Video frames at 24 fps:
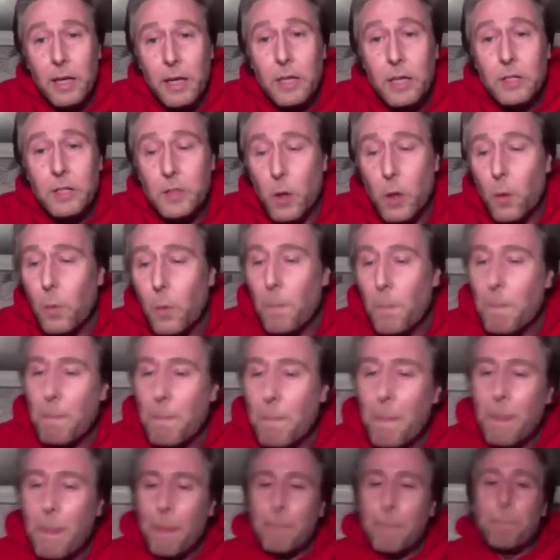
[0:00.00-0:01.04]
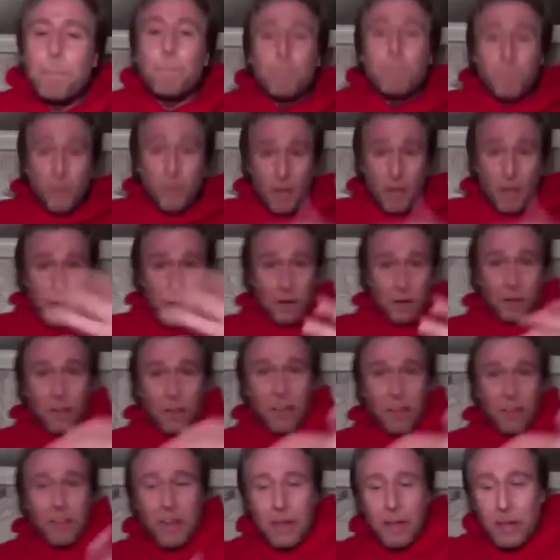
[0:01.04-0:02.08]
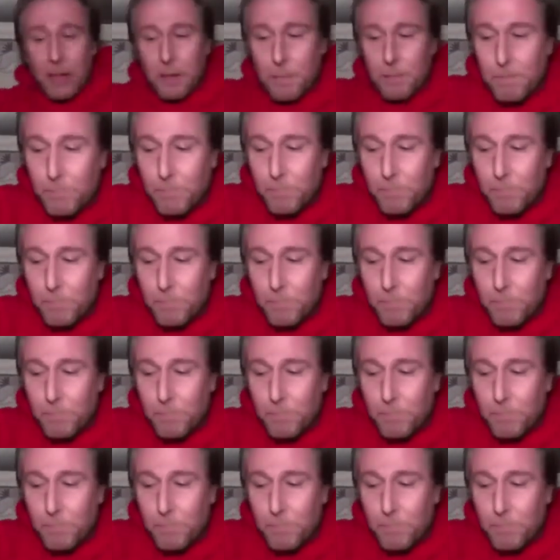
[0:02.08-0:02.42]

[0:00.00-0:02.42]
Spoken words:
So, another thing.